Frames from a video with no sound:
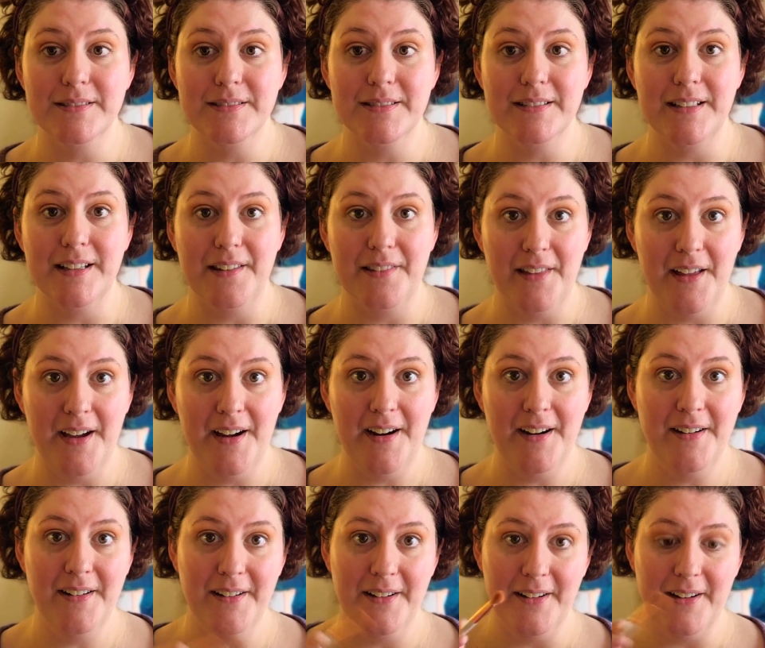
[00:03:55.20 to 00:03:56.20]
you
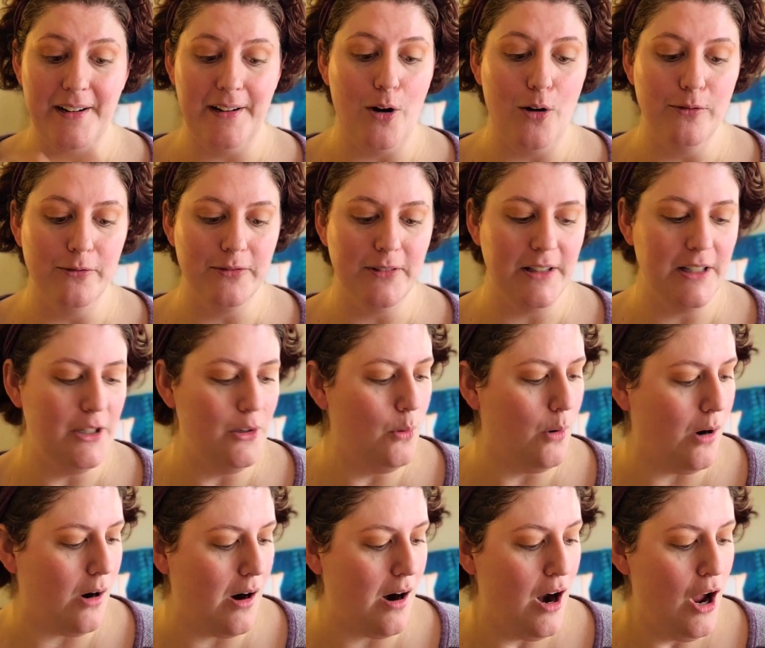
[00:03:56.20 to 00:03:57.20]
there? All right, hopefully you
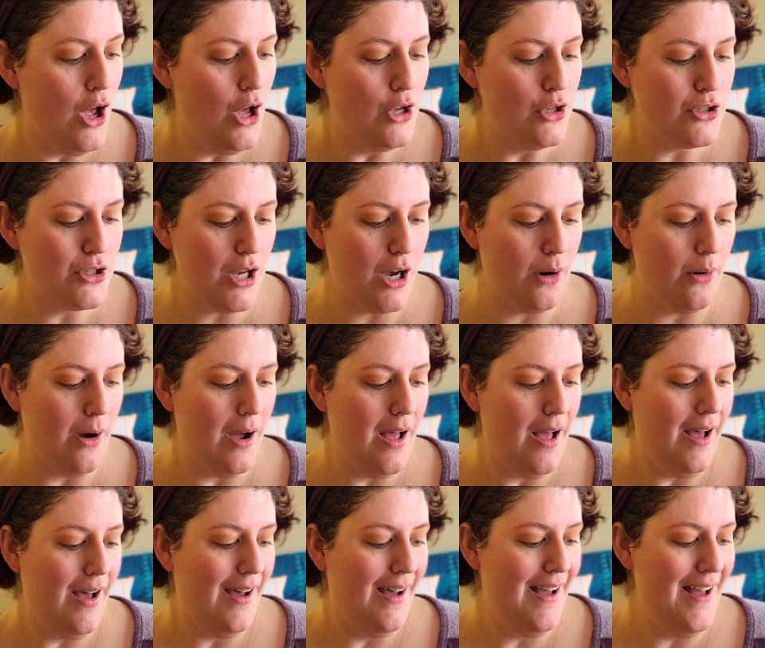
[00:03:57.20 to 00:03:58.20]
are. So,
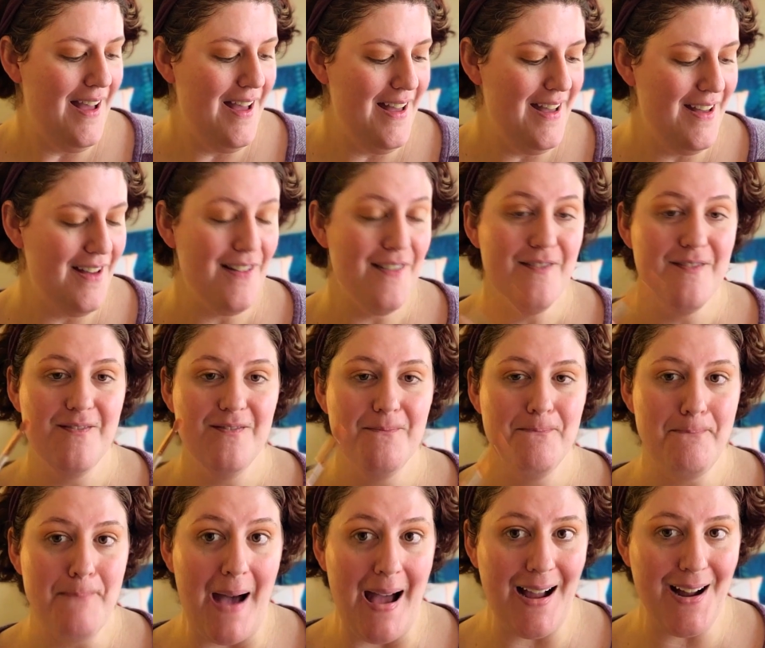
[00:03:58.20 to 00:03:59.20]

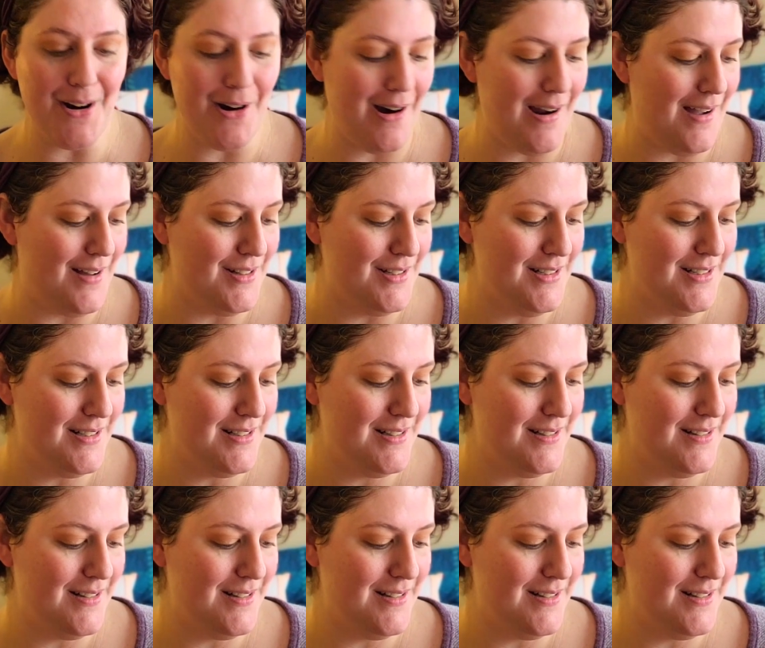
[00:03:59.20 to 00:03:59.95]
background,